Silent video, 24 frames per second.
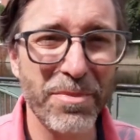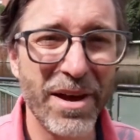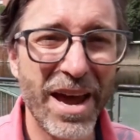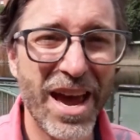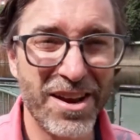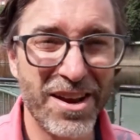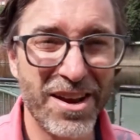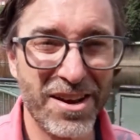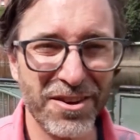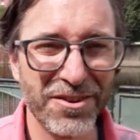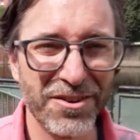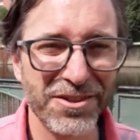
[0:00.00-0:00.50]

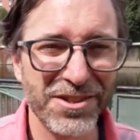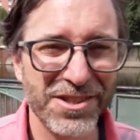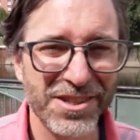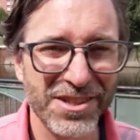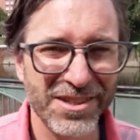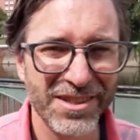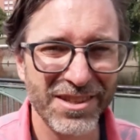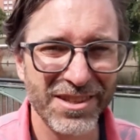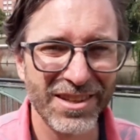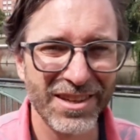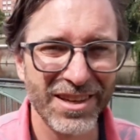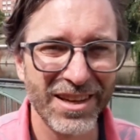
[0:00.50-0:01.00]
bad
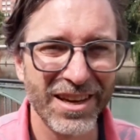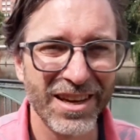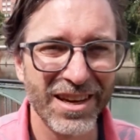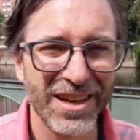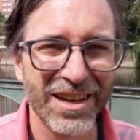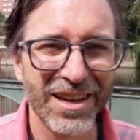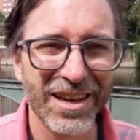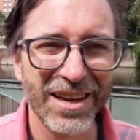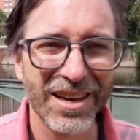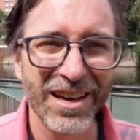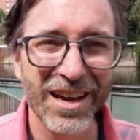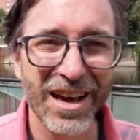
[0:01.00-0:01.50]
news.
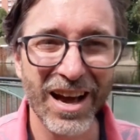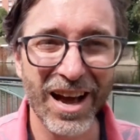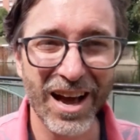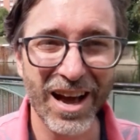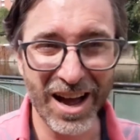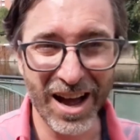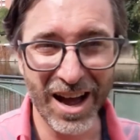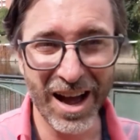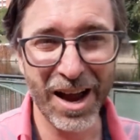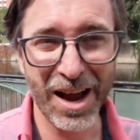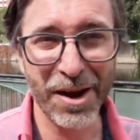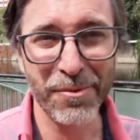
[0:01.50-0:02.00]

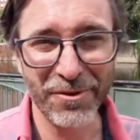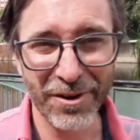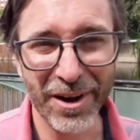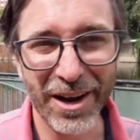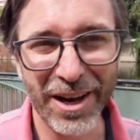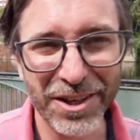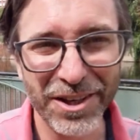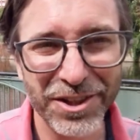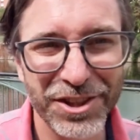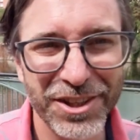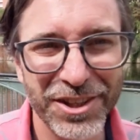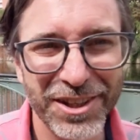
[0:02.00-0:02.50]
I'm
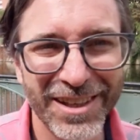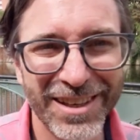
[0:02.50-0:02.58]
rich.